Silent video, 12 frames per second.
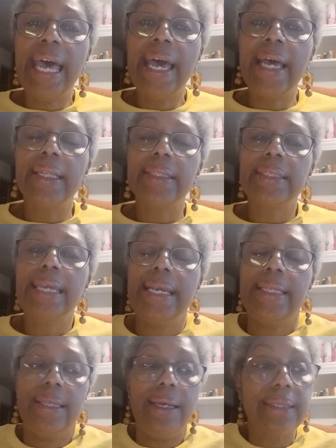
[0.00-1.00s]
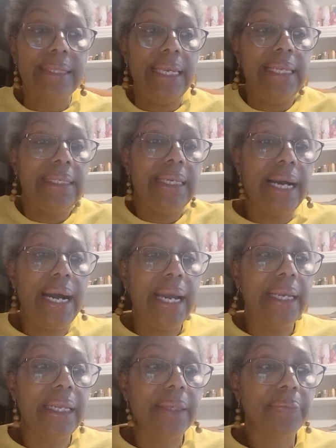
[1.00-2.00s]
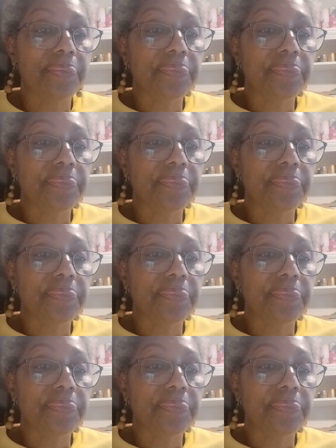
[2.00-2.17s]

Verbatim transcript: that takes us into hiding.